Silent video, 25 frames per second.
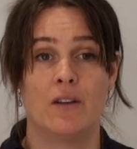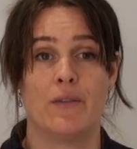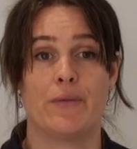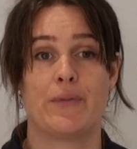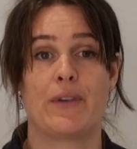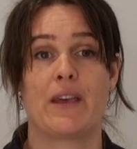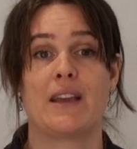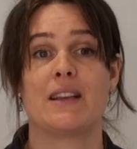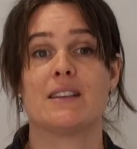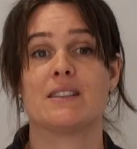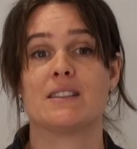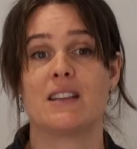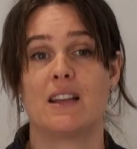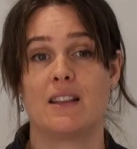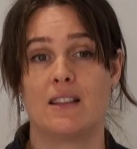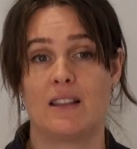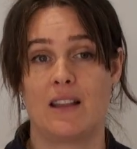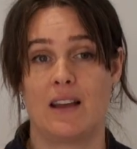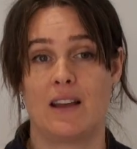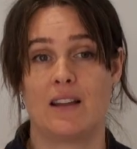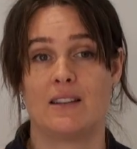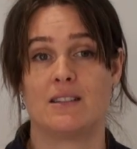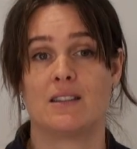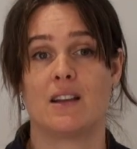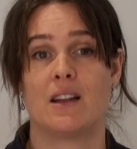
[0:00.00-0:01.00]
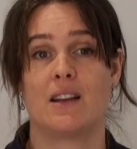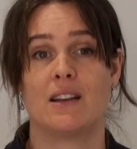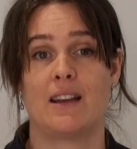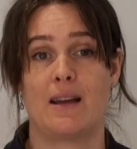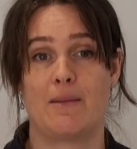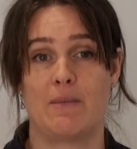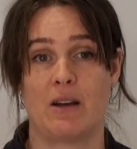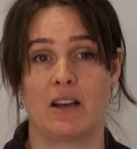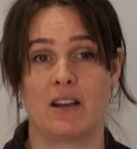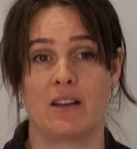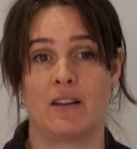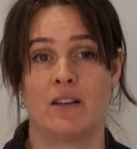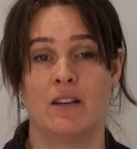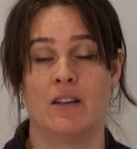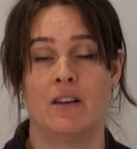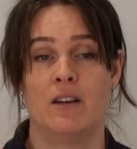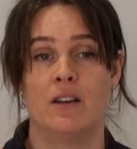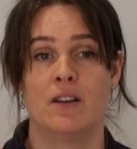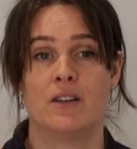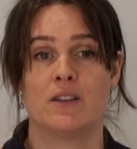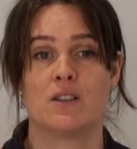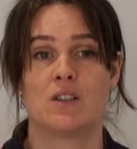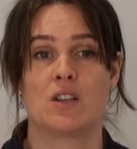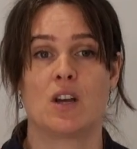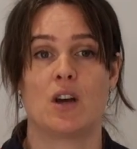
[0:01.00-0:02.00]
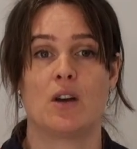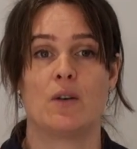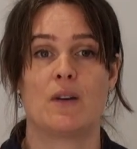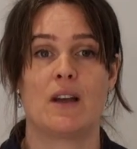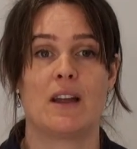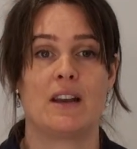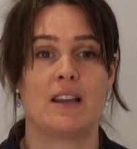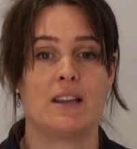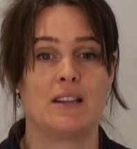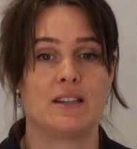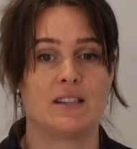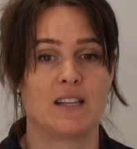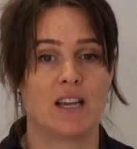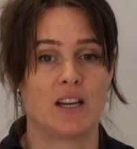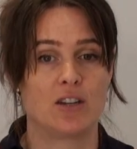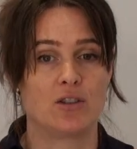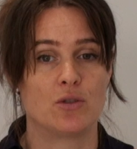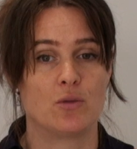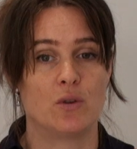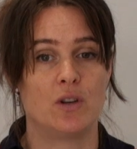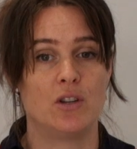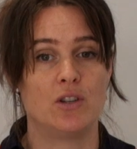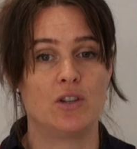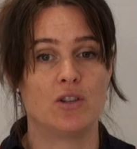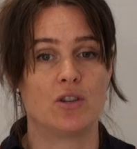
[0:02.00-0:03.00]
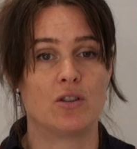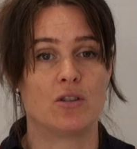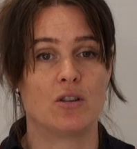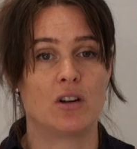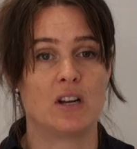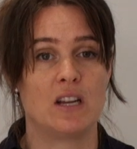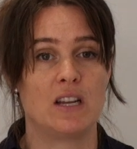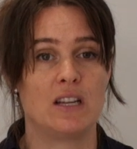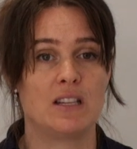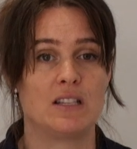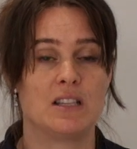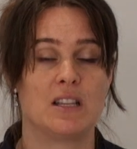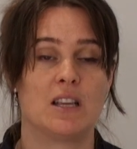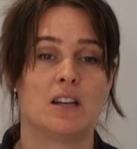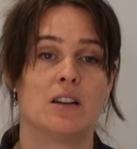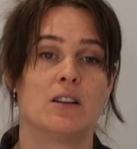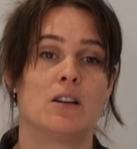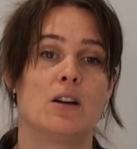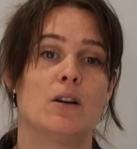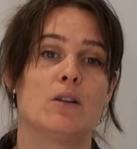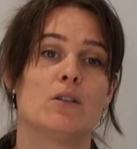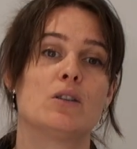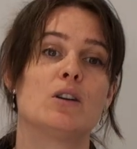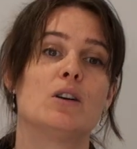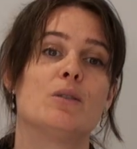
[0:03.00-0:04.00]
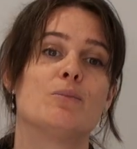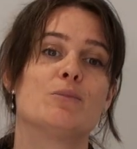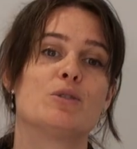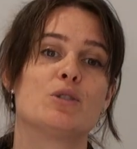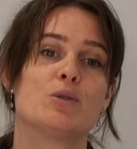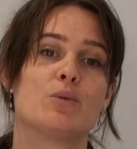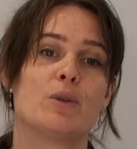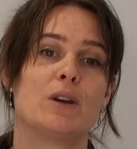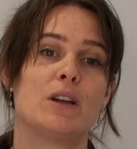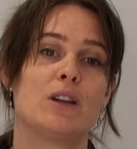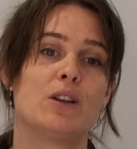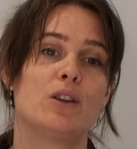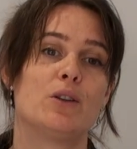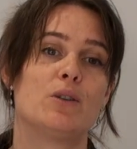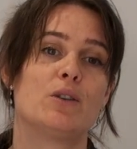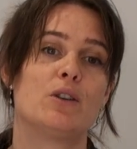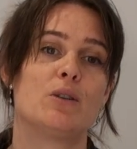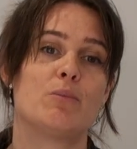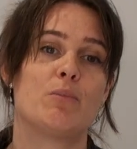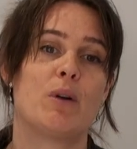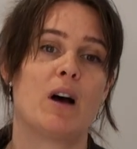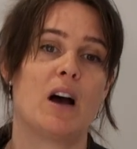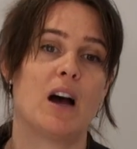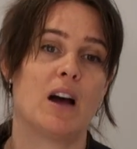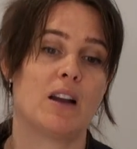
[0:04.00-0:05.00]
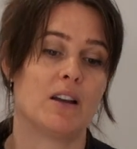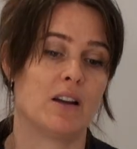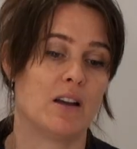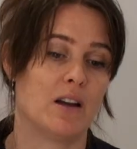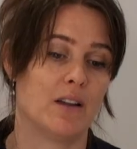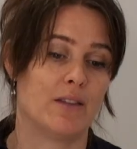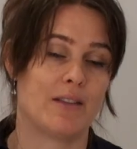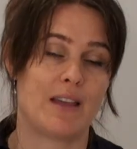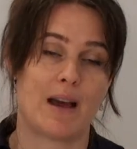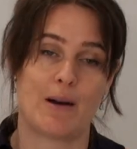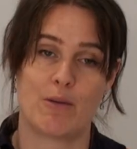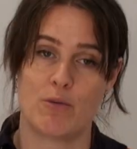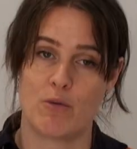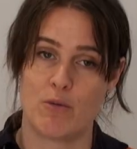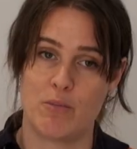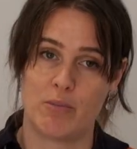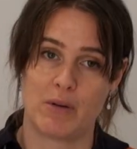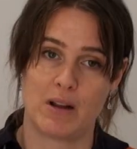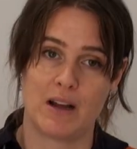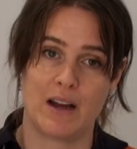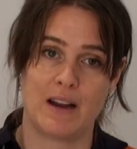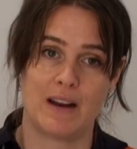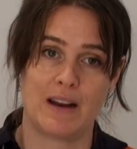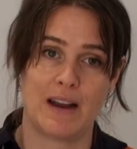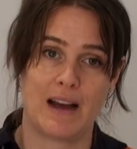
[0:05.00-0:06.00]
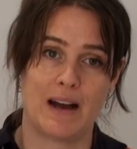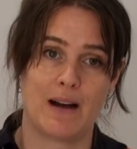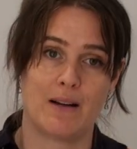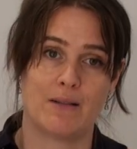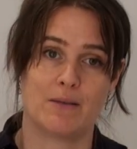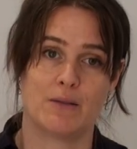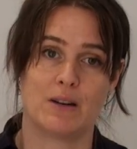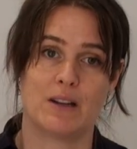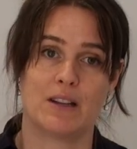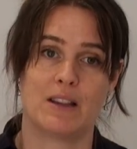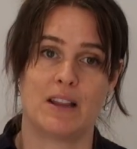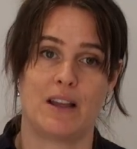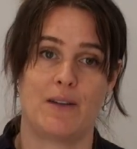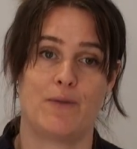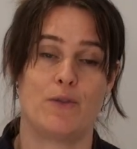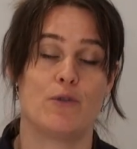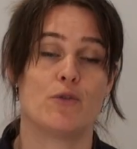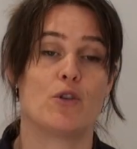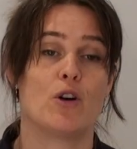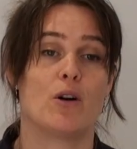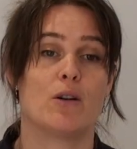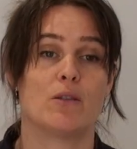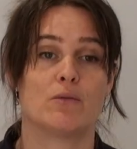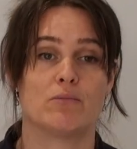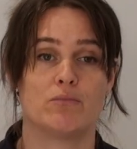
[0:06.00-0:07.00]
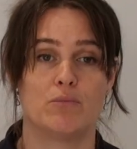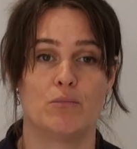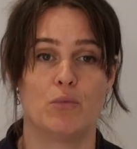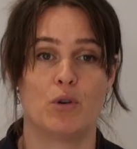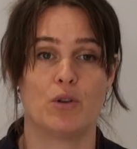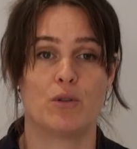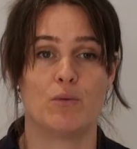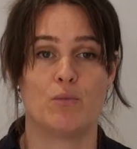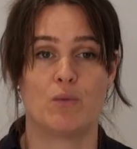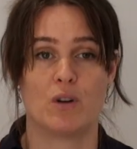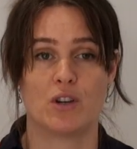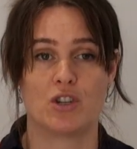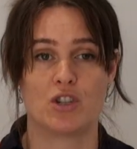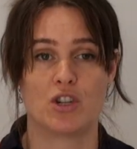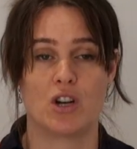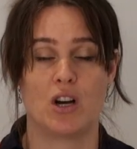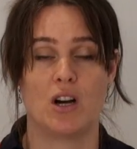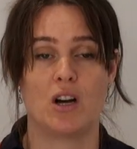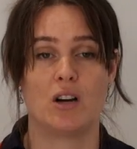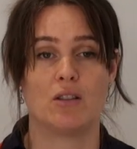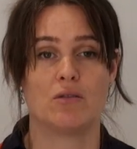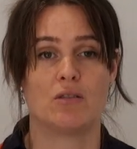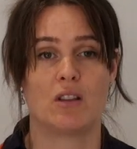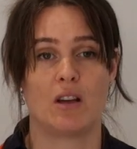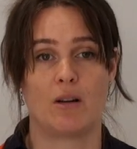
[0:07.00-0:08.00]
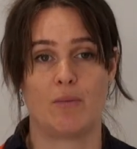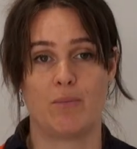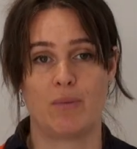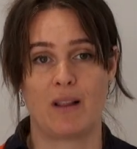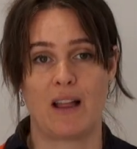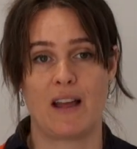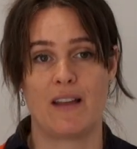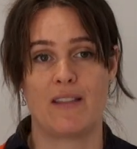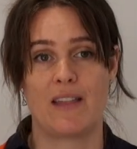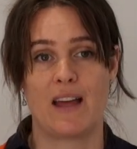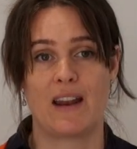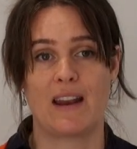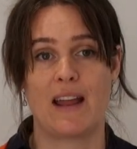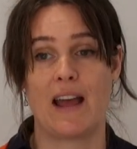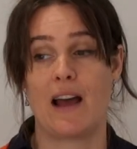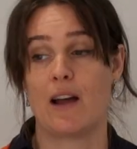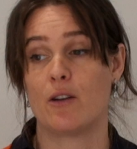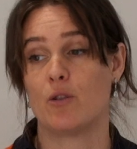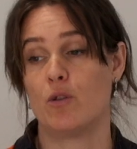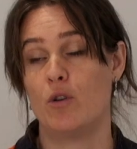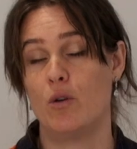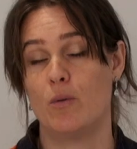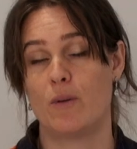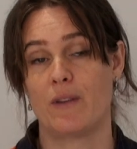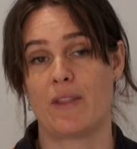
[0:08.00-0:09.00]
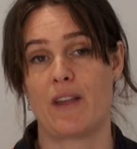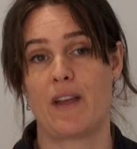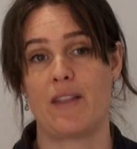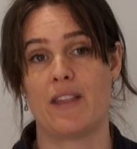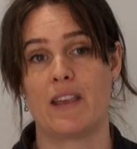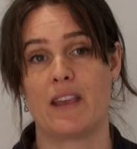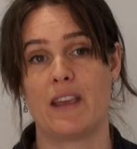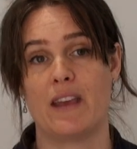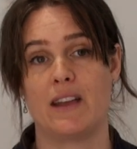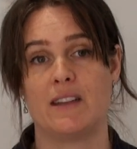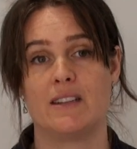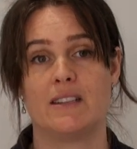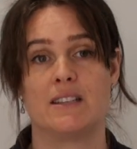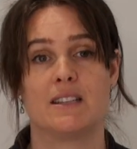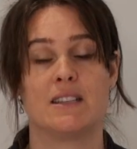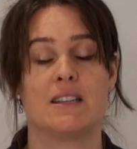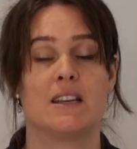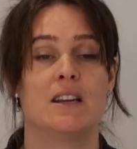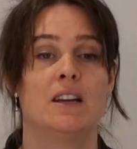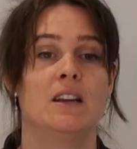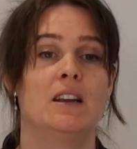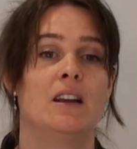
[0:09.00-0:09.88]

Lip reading: things in their dynamic. So any sexual injuries that are going on between you and your partner, that will be played out with. If you've got more than one child, they'll play that out, or with other kids.